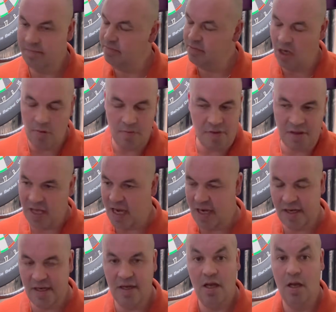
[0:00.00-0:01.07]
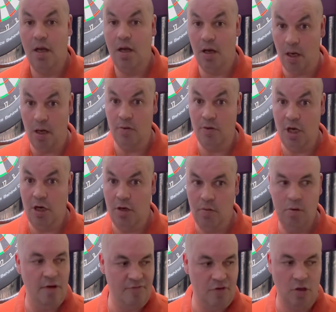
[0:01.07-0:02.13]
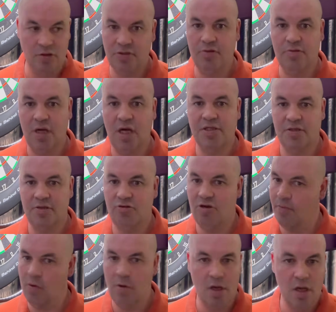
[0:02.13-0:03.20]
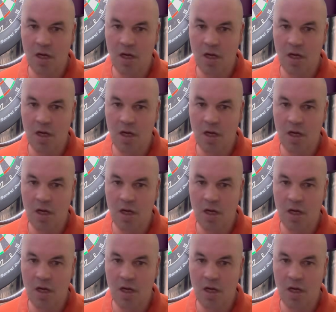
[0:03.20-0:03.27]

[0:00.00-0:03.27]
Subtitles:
Don't think, oh no, I've got two darts in the treble.